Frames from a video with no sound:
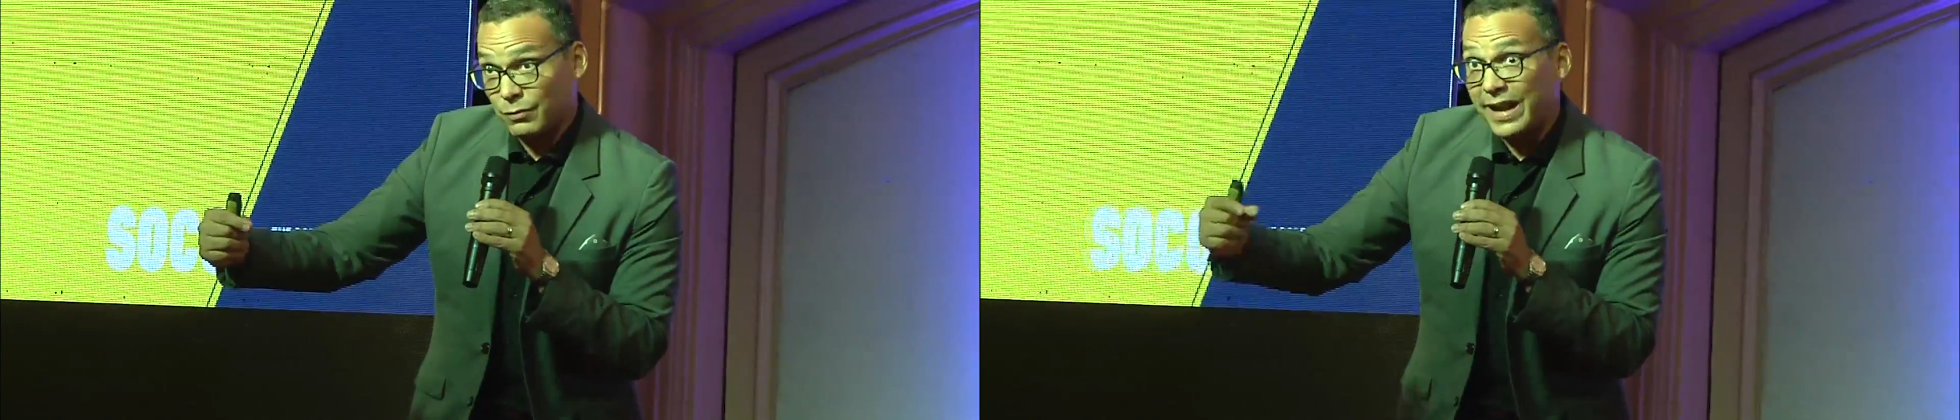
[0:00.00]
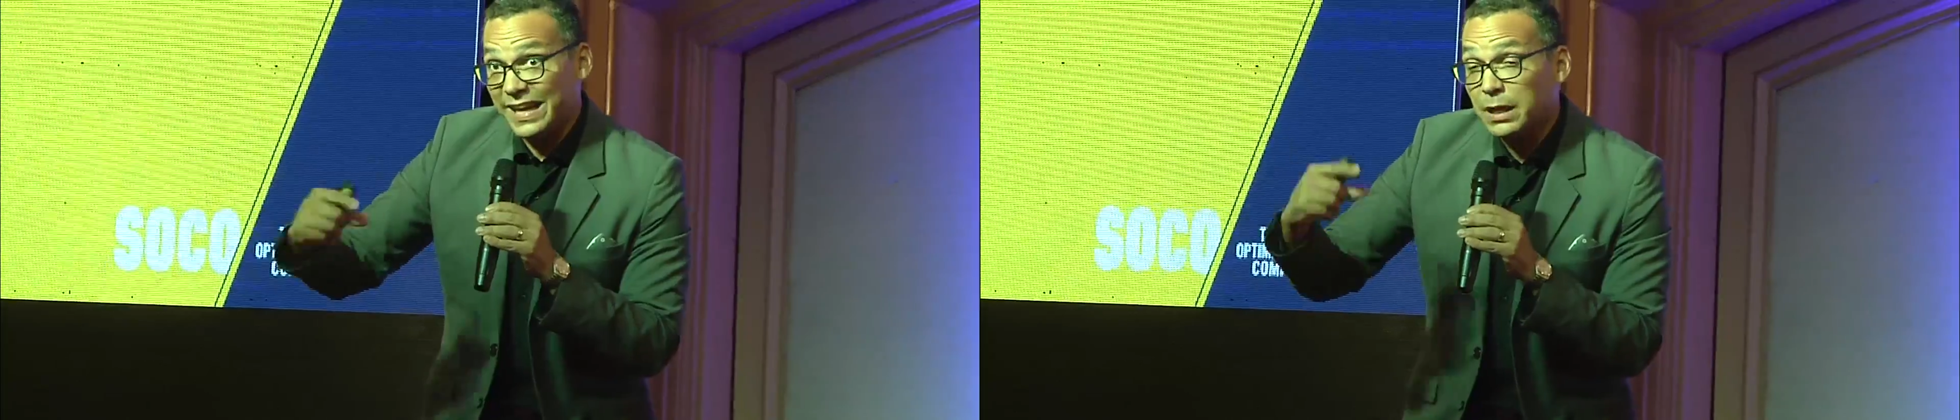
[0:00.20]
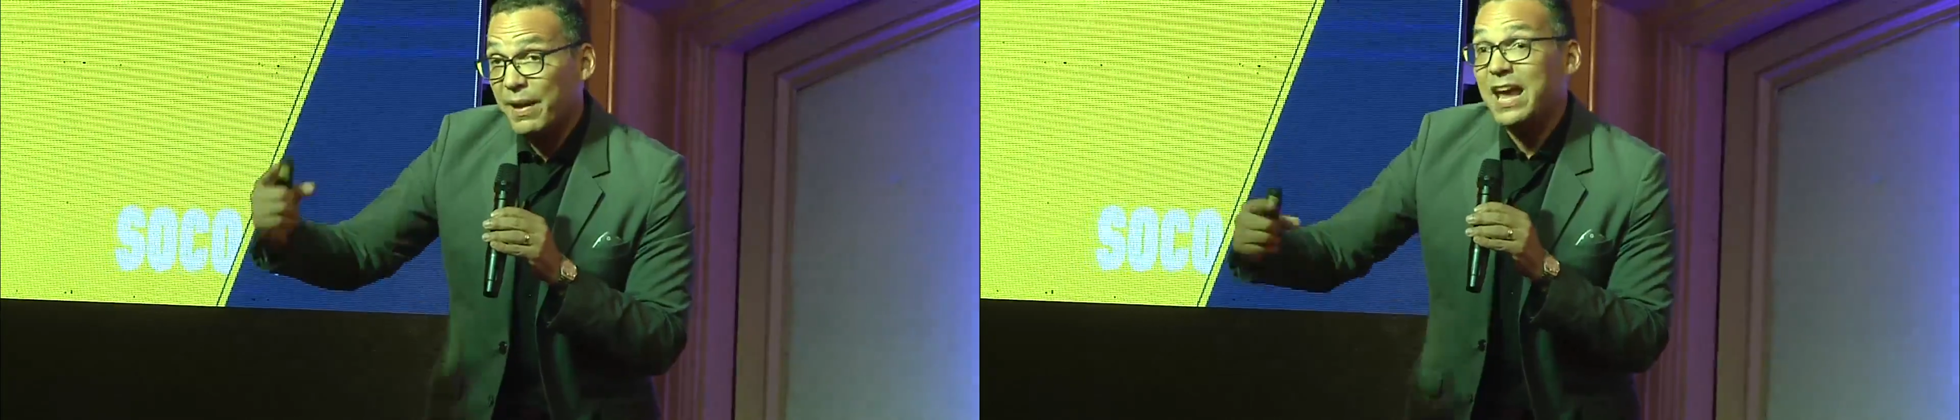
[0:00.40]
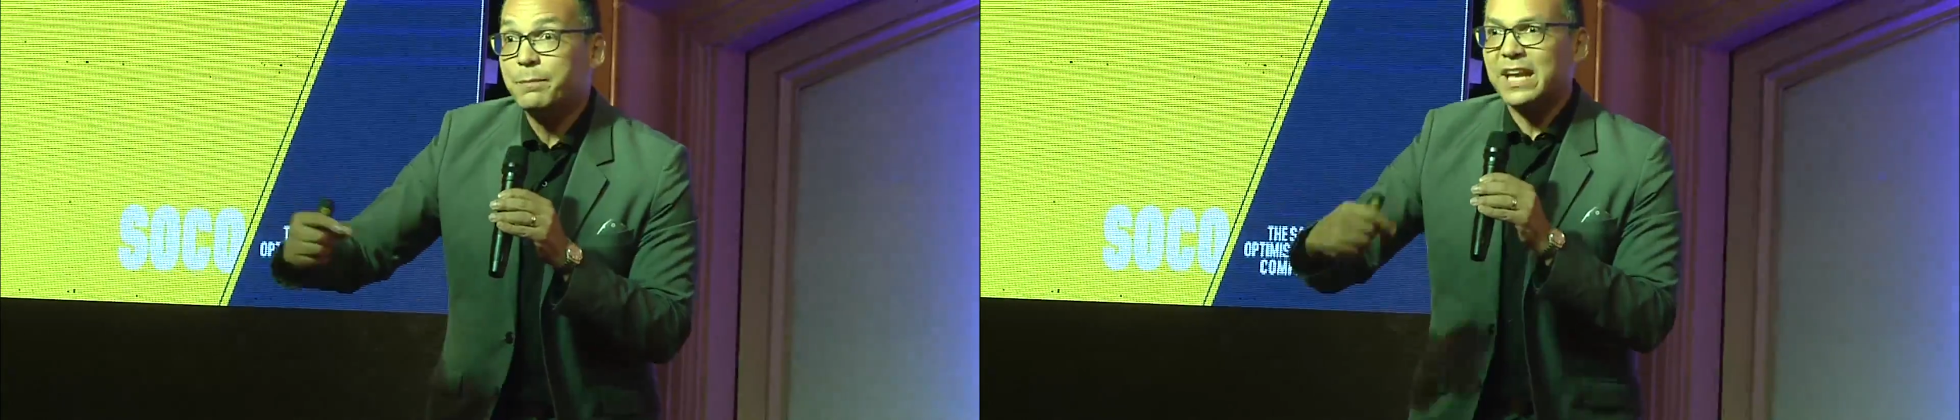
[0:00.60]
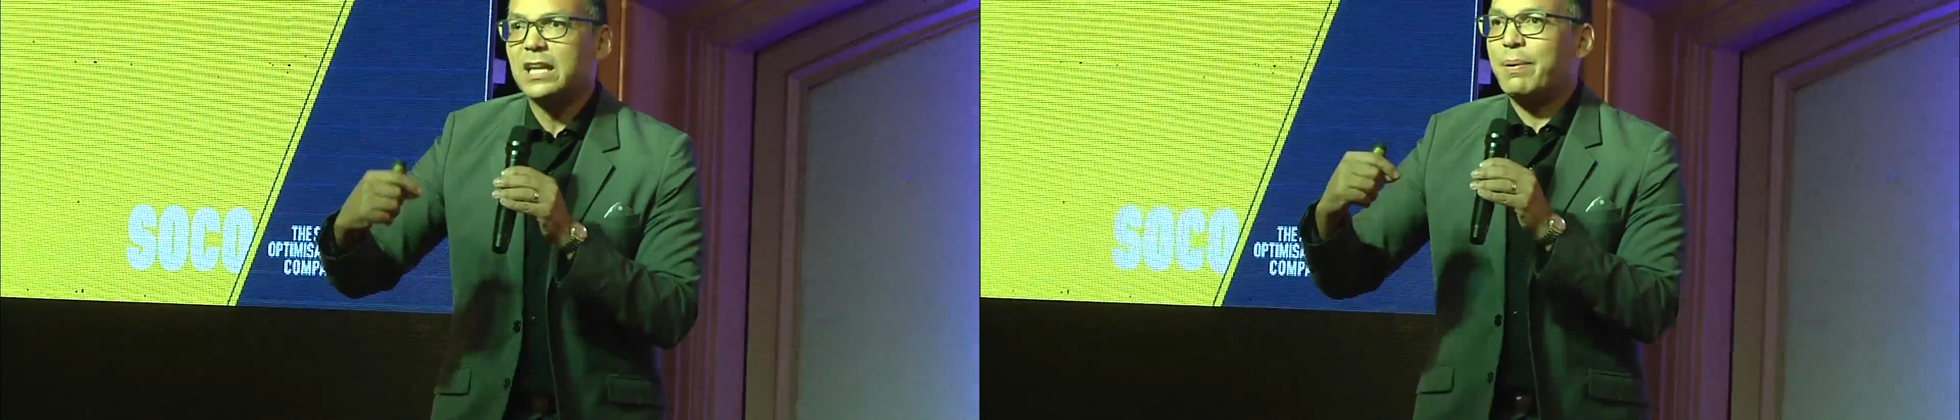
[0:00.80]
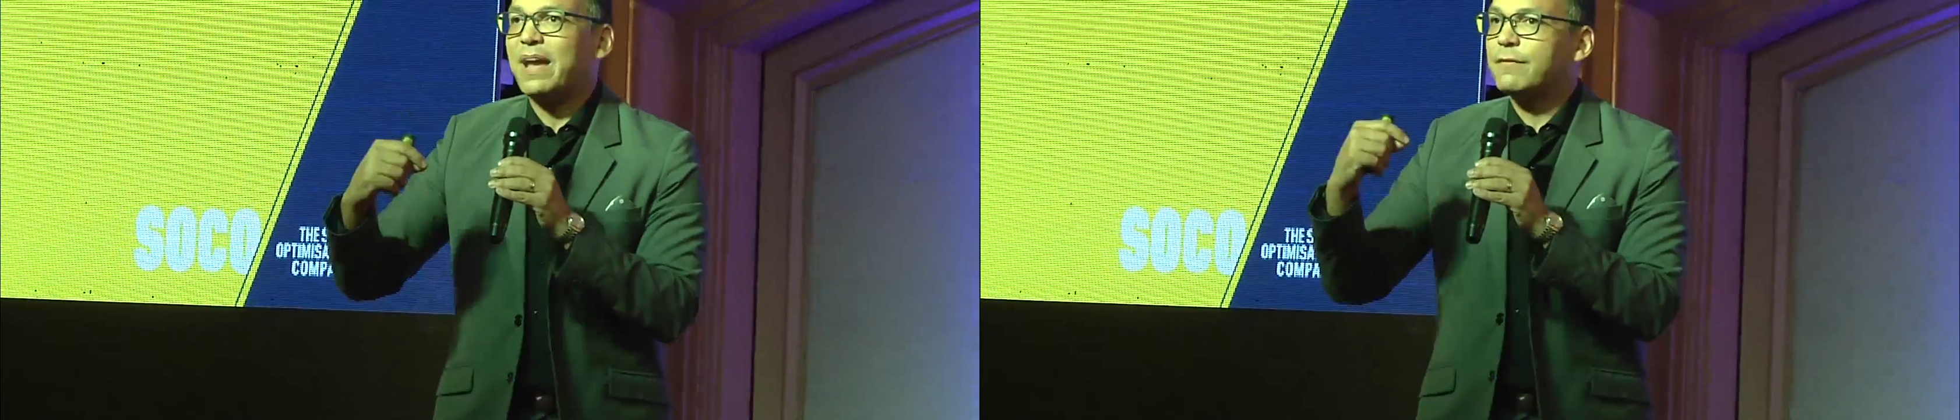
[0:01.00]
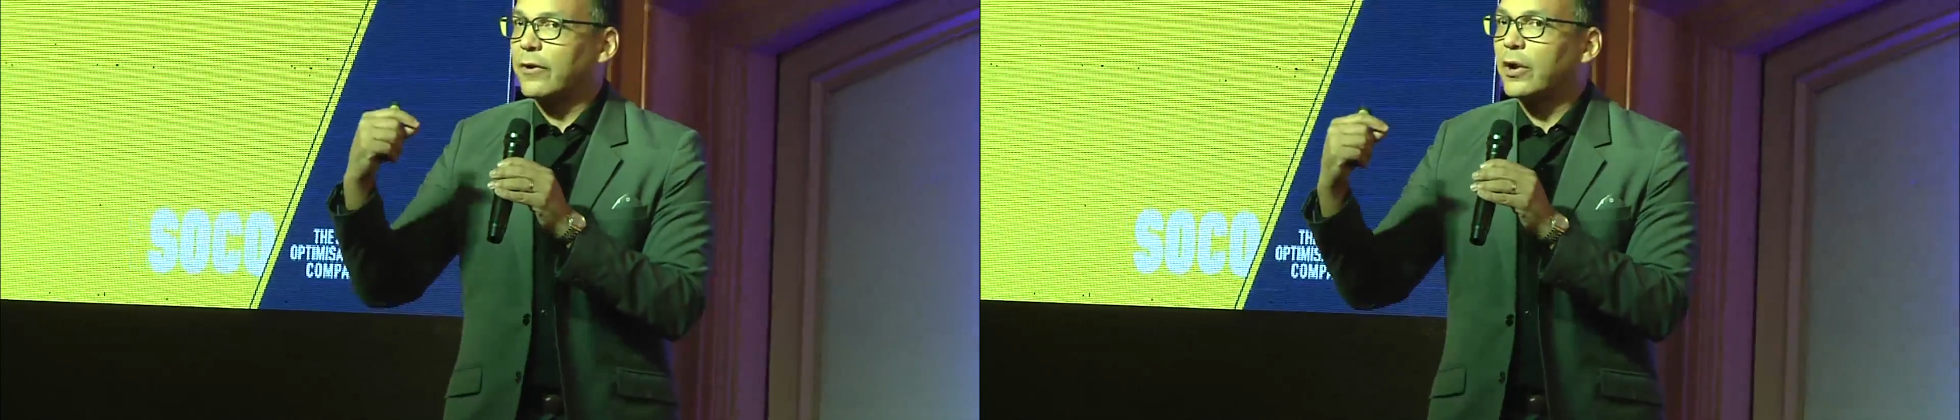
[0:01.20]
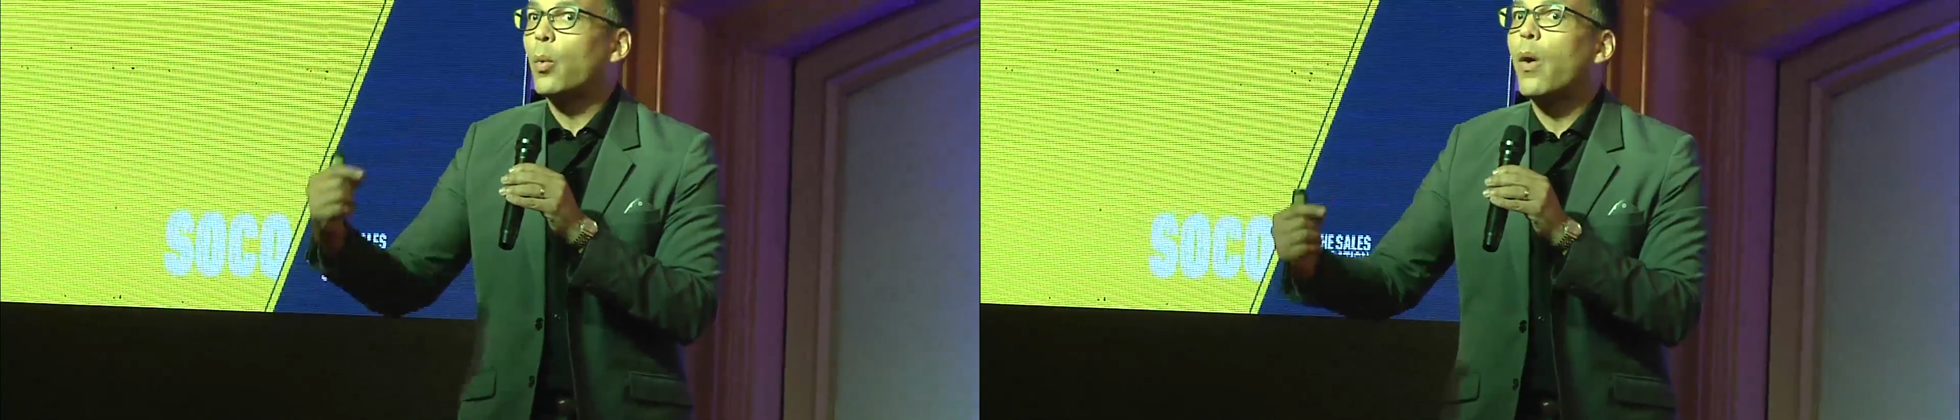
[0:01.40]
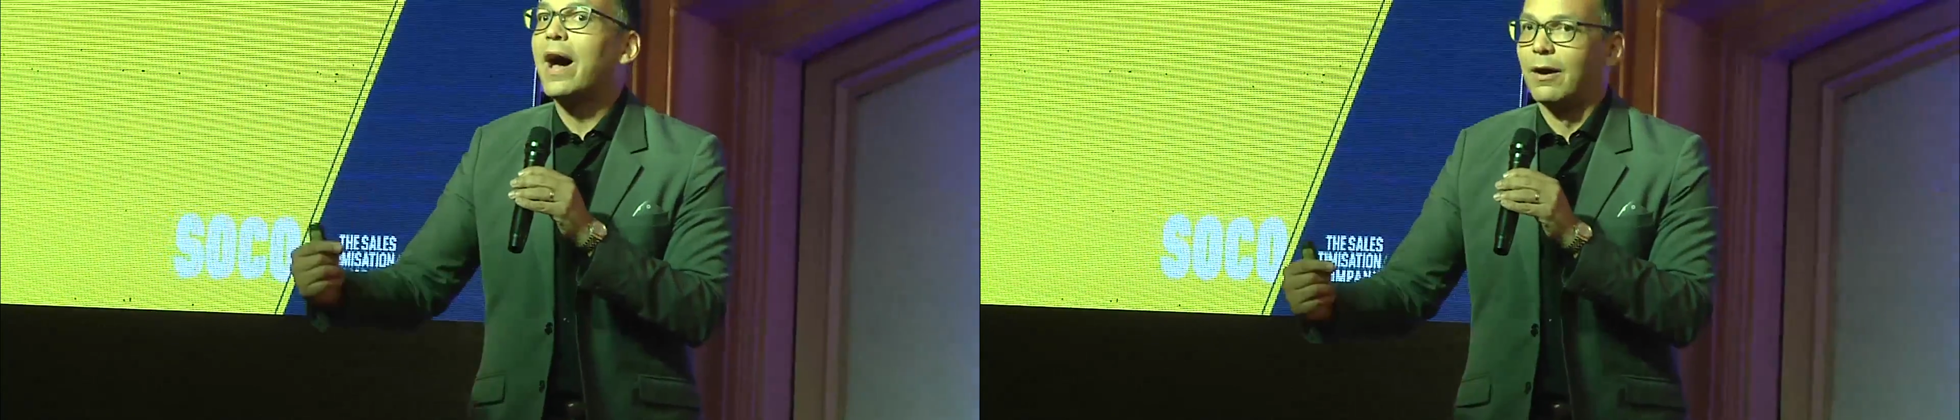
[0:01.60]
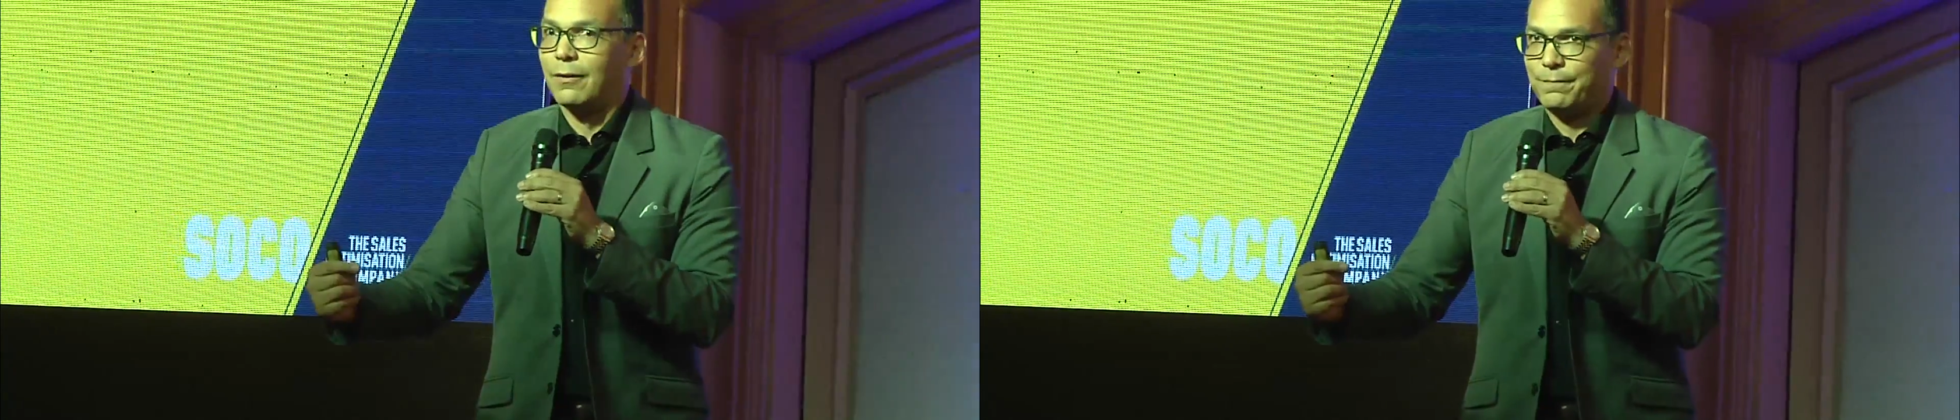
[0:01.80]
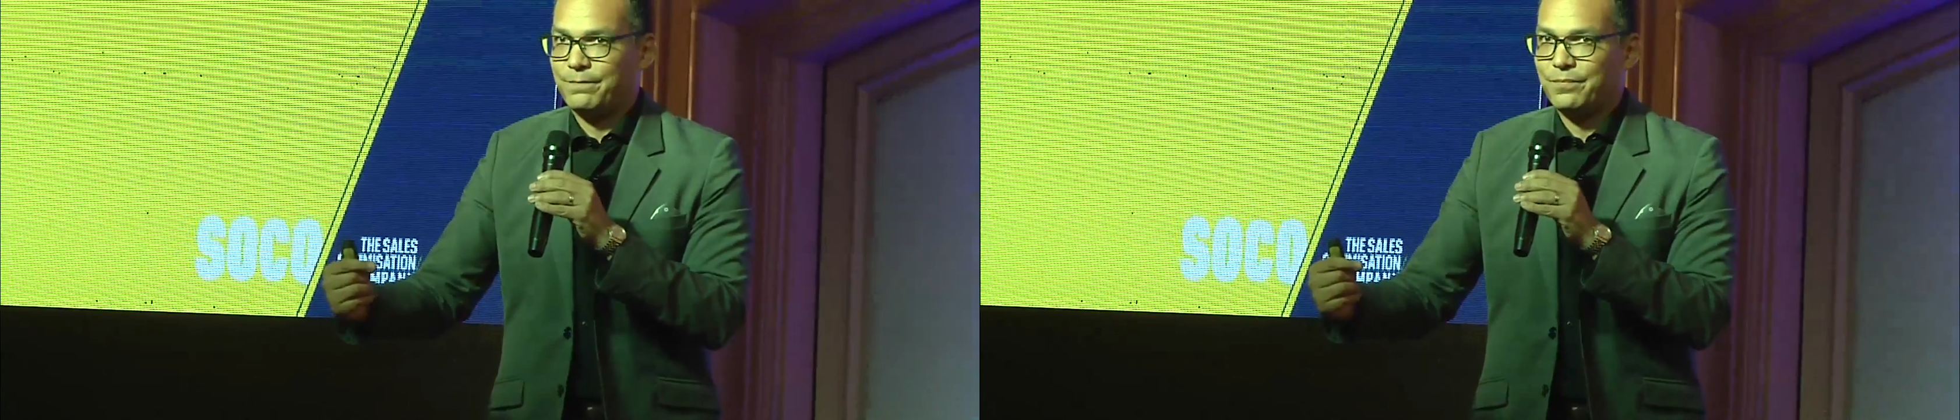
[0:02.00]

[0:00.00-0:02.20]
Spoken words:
right, getting paid, but getting paid very well.